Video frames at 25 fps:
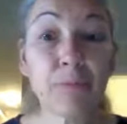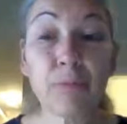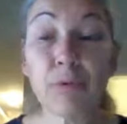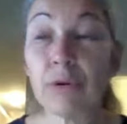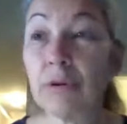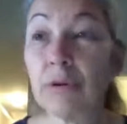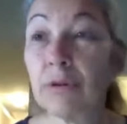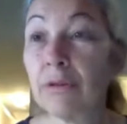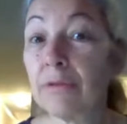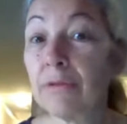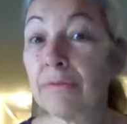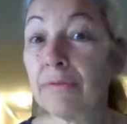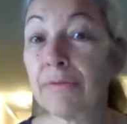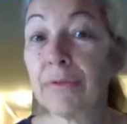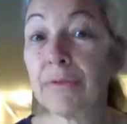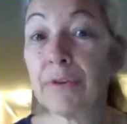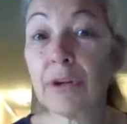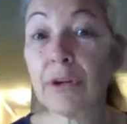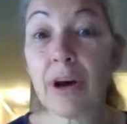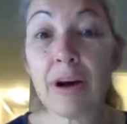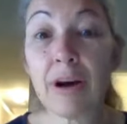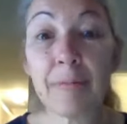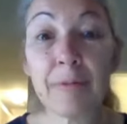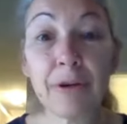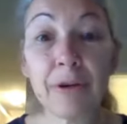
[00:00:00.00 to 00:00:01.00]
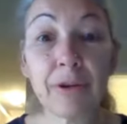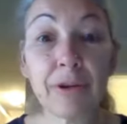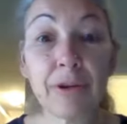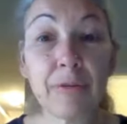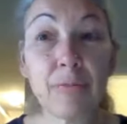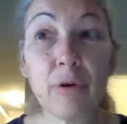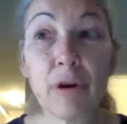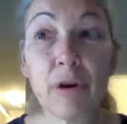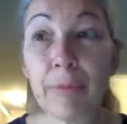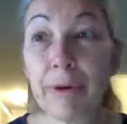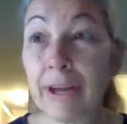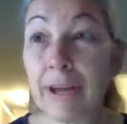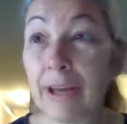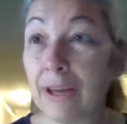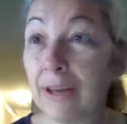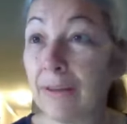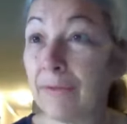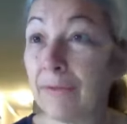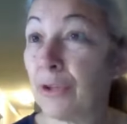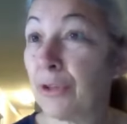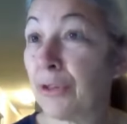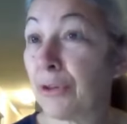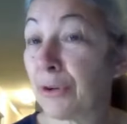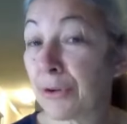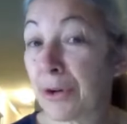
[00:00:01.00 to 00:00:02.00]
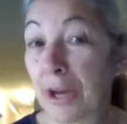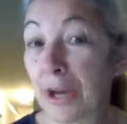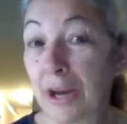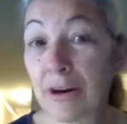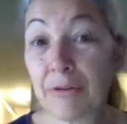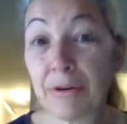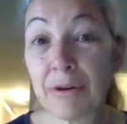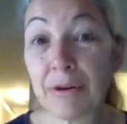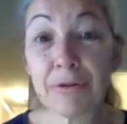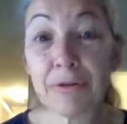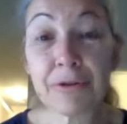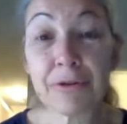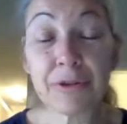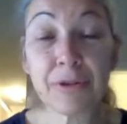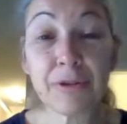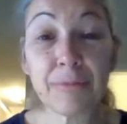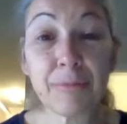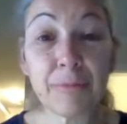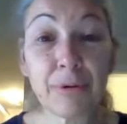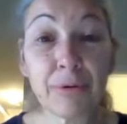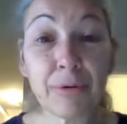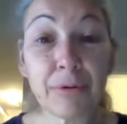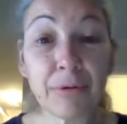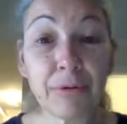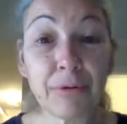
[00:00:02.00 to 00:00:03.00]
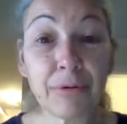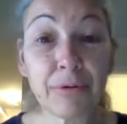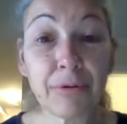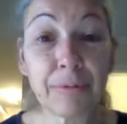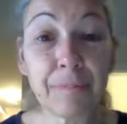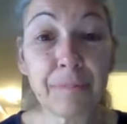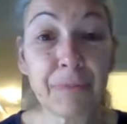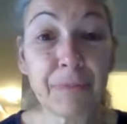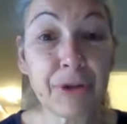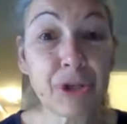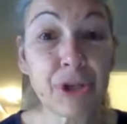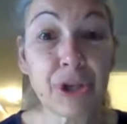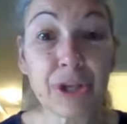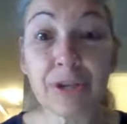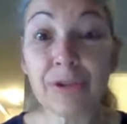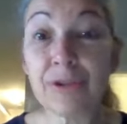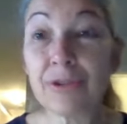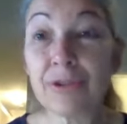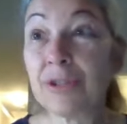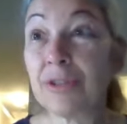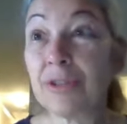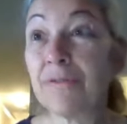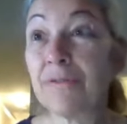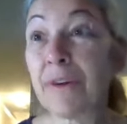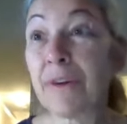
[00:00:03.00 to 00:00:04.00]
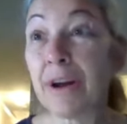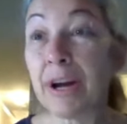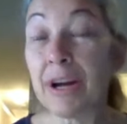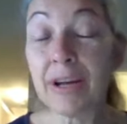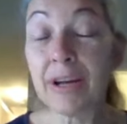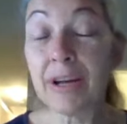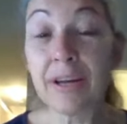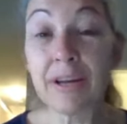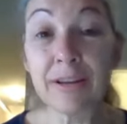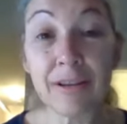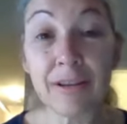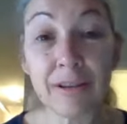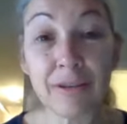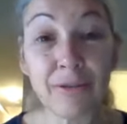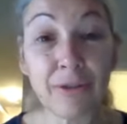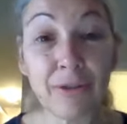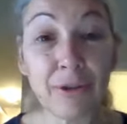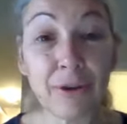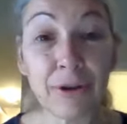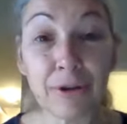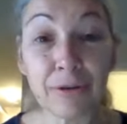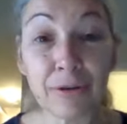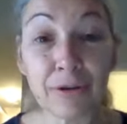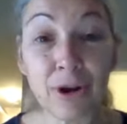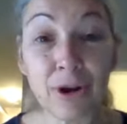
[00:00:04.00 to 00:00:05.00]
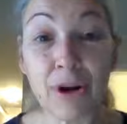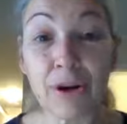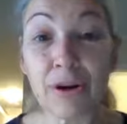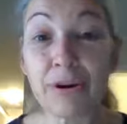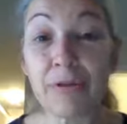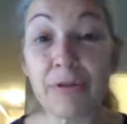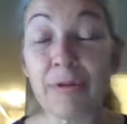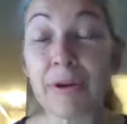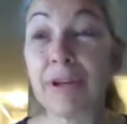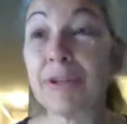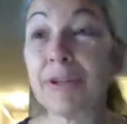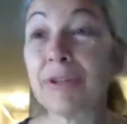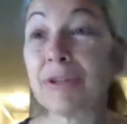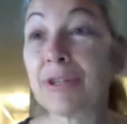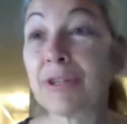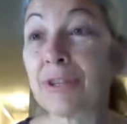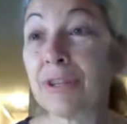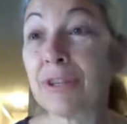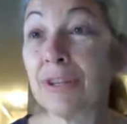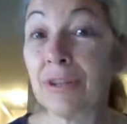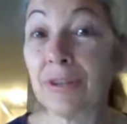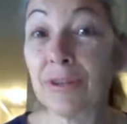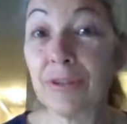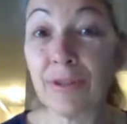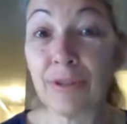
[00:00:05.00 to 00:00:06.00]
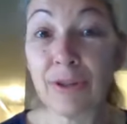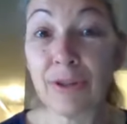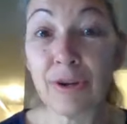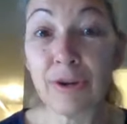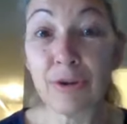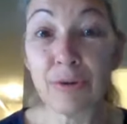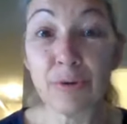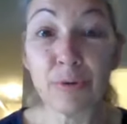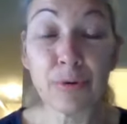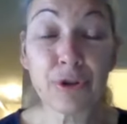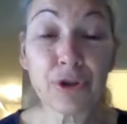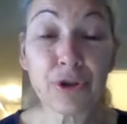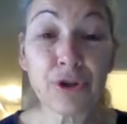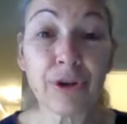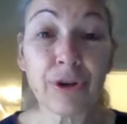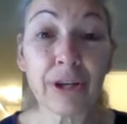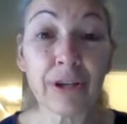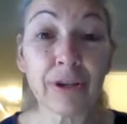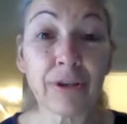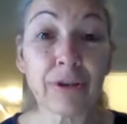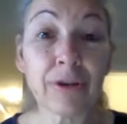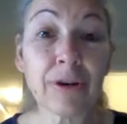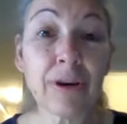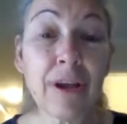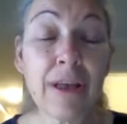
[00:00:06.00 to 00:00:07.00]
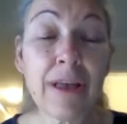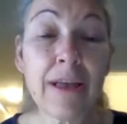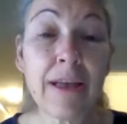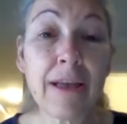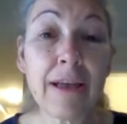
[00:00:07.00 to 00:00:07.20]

were phenomenally well-behaved in their carriers in the motorhome. The chickens did fine in their dog crates in the horse trailer.